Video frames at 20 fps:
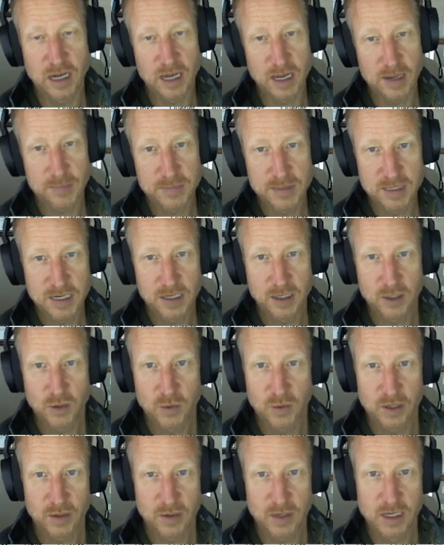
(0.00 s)
update
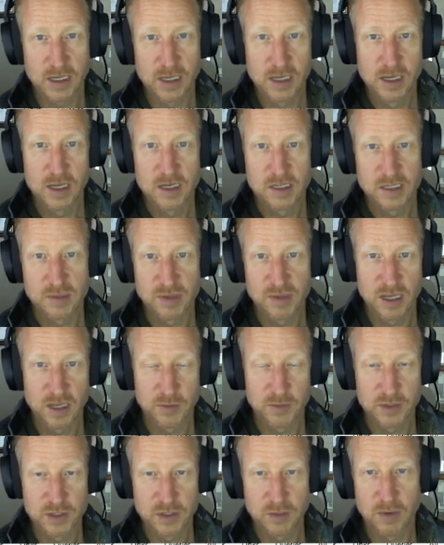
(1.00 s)
query to be
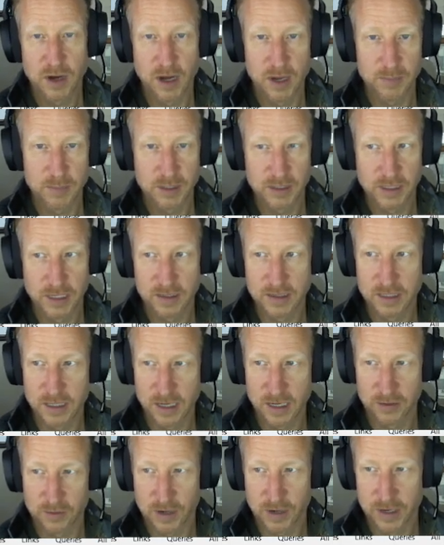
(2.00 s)
able to populate the
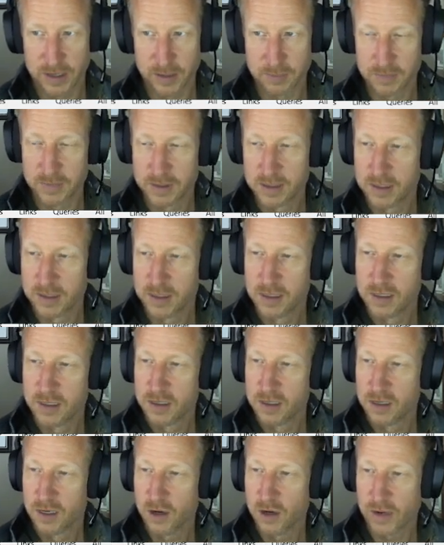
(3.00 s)
other item.
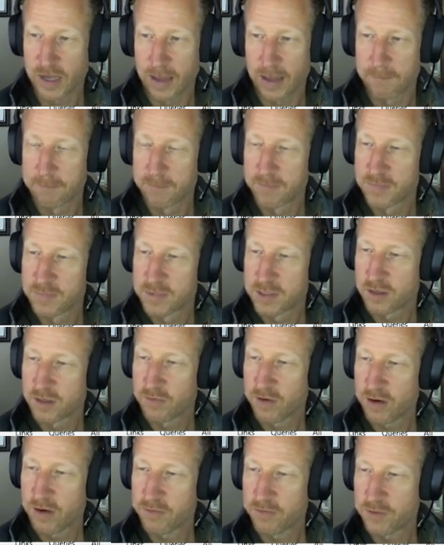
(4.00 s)
Okay, so
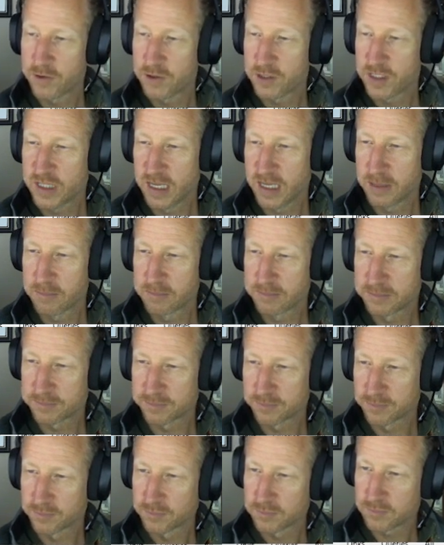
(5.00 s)
very first thing,
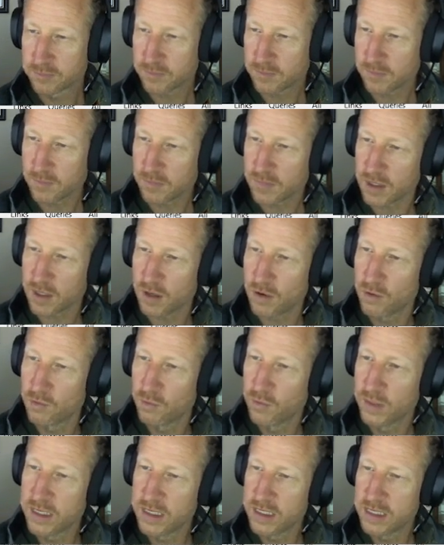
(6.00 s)

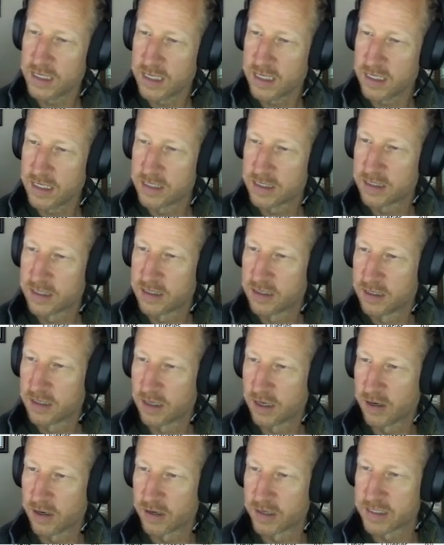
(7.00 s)
we need
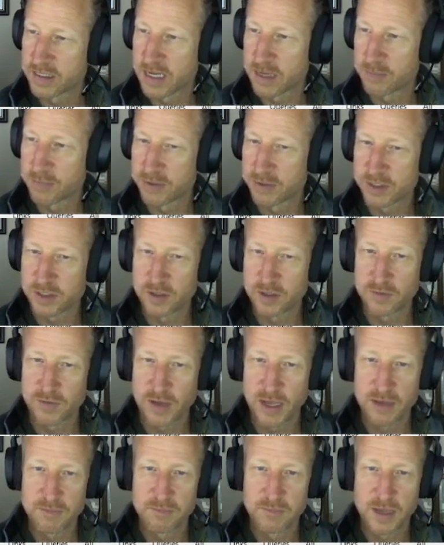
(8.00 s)
our example
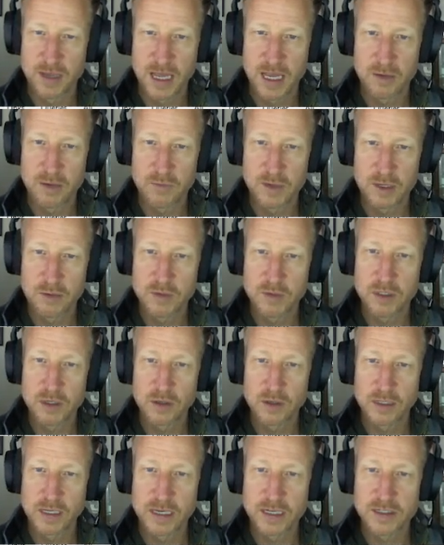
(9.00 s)
survey, and we would
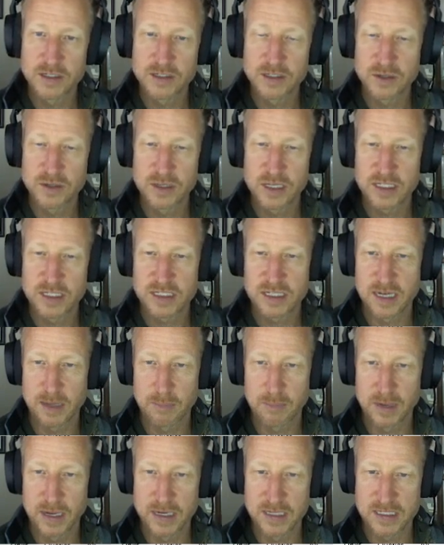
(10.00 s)
like to do this
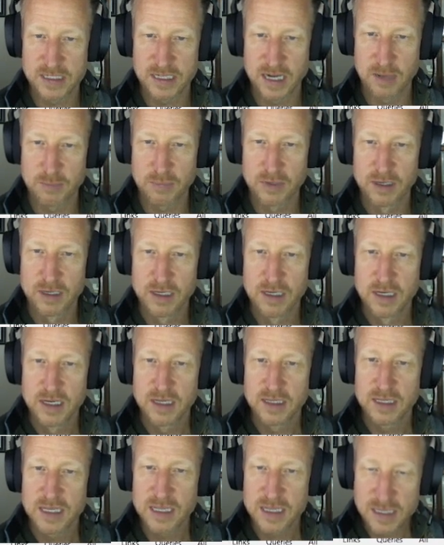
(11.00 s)
step by step.
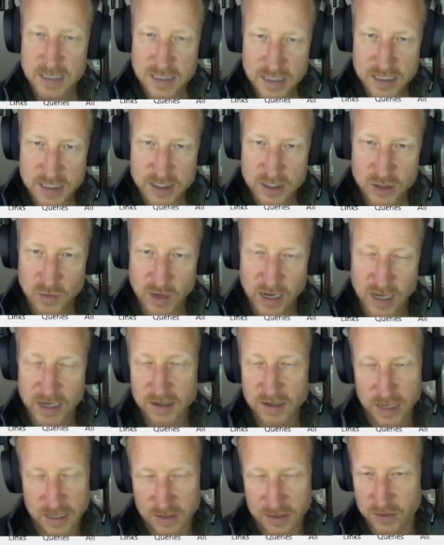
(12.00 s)
The easiest way,
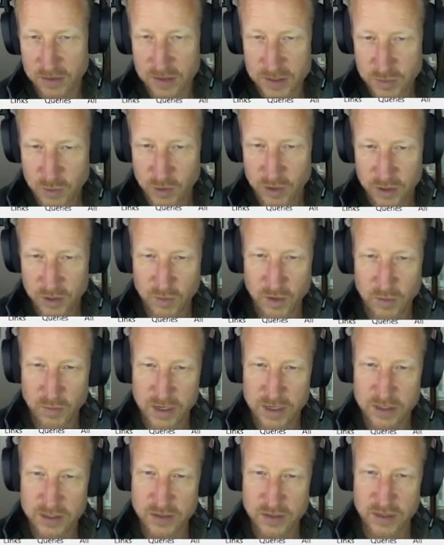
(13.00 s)
and there is more than one way
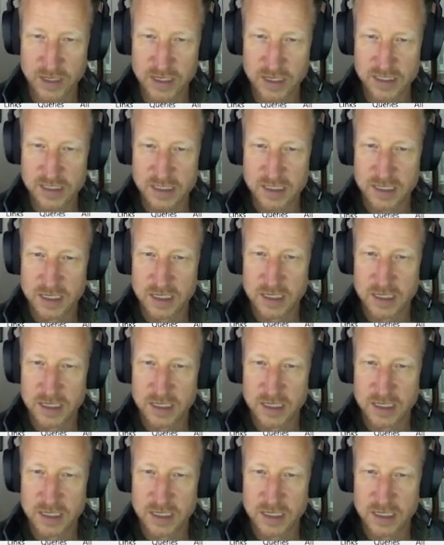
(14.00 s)
to do this,